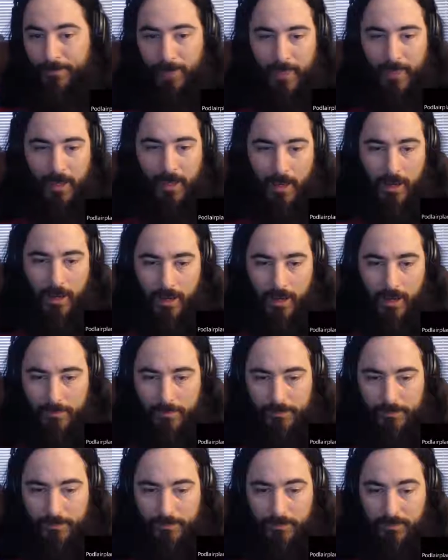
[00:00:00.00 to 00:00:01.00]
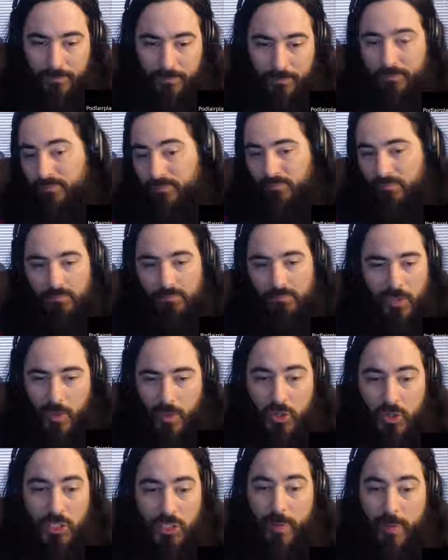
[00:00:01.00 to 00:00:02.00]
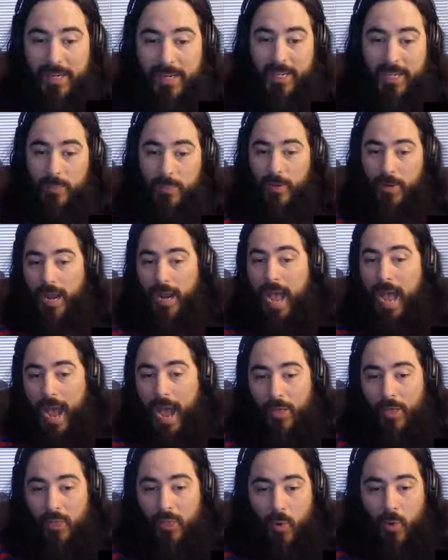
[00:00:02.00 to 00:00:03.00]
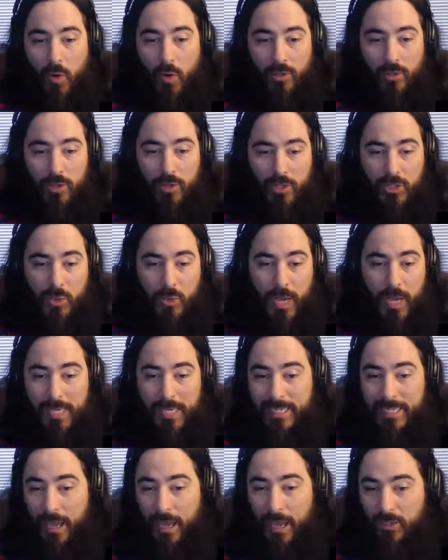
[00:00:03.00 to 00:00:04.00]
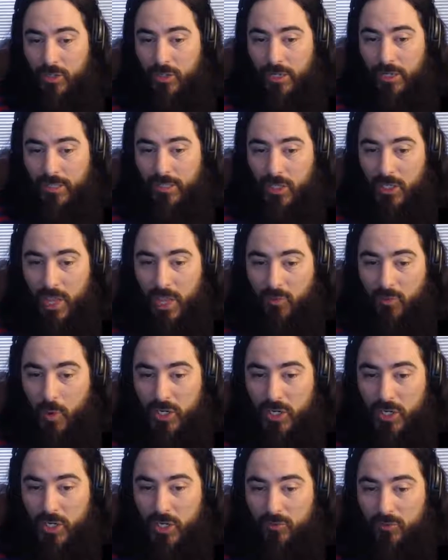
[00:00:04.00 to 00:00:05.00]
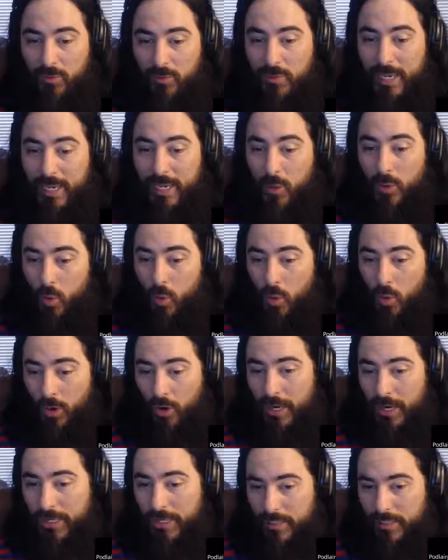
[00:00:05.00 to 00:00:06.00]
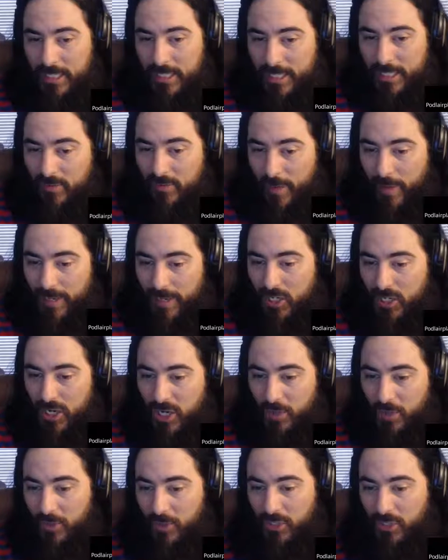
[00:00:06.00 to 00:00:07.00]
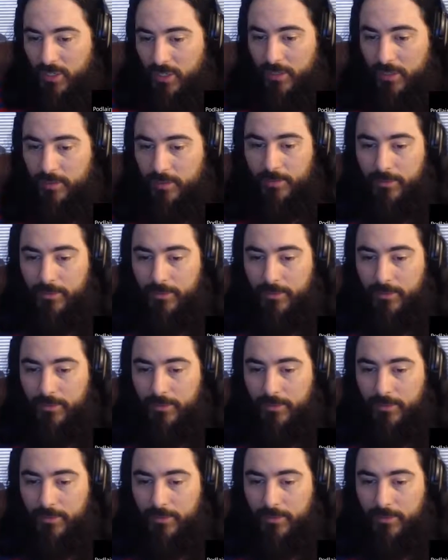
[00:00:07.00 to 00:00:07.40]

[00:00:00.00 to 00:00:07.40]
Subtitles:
So there's just some ideas, but I'll throw it over to you guys now. Is there anything you have questions for me, or stuff about each other's things?